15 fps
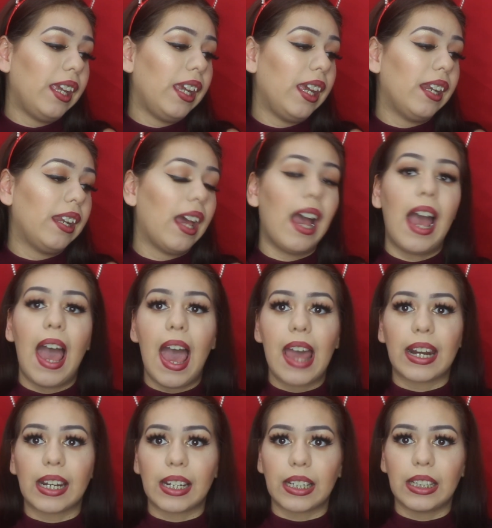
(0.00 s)
in
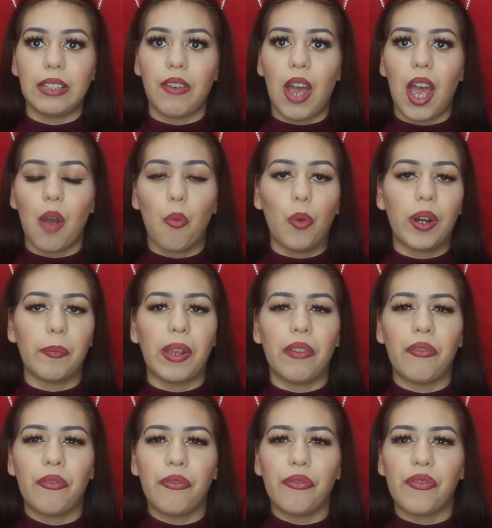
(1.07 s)
Arriba, one of my
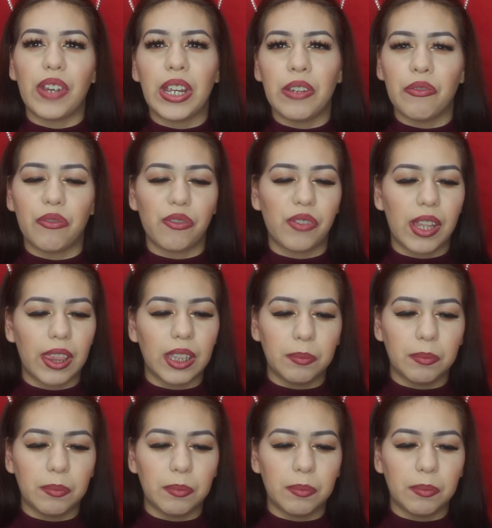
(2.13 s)
favorite